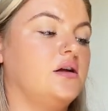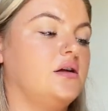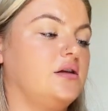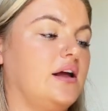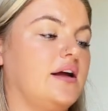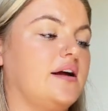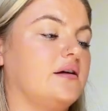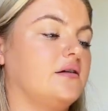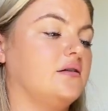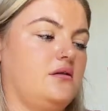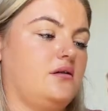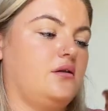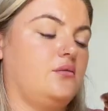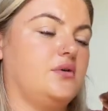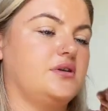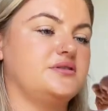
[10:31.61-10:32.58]
Yeah,
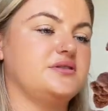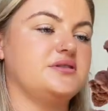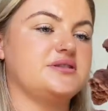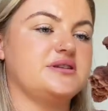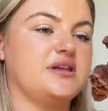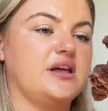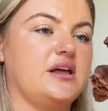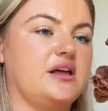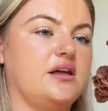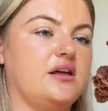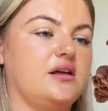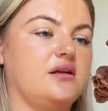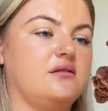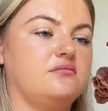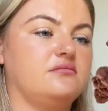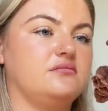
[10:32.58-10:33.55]
I want to
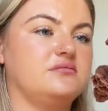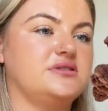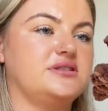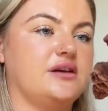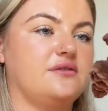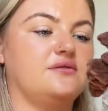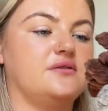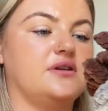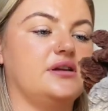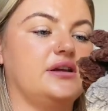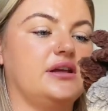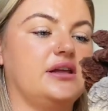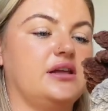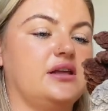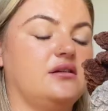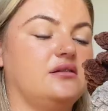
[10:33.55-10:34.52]
say
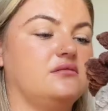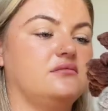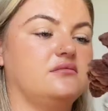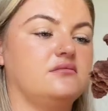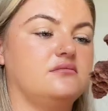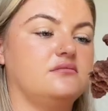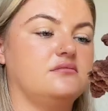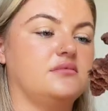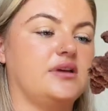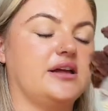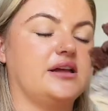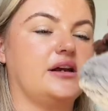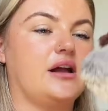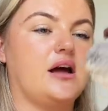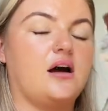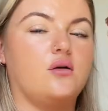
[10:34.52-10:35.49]
definitely like
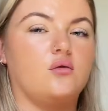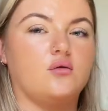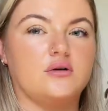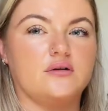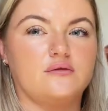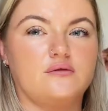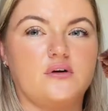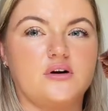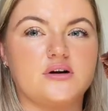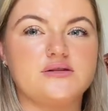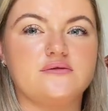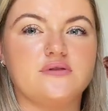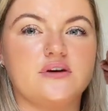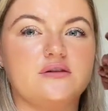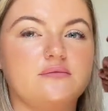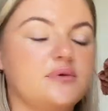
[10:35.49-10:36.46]
an hour and
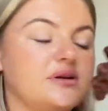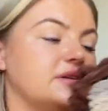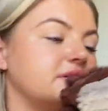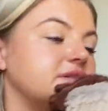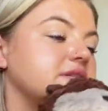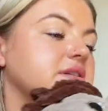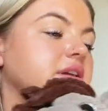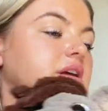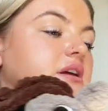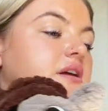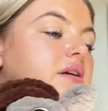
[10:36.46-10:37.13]
45 minutes.